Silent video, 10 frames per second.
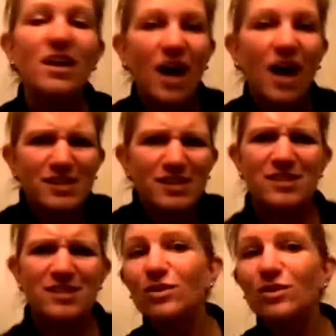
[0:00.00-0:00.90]
I
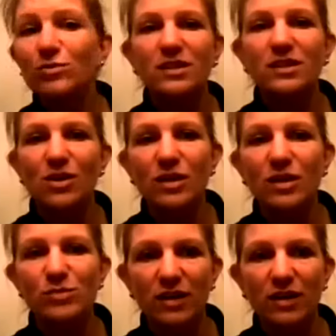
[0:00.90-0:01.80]
still don't really know what I'm
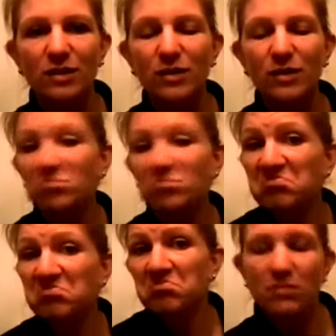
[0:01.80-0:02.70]
talking about,
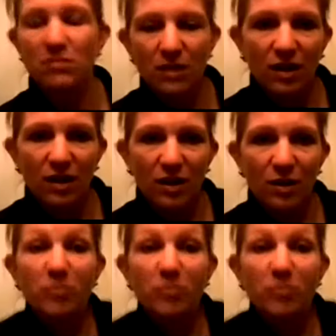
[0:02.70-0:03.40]
but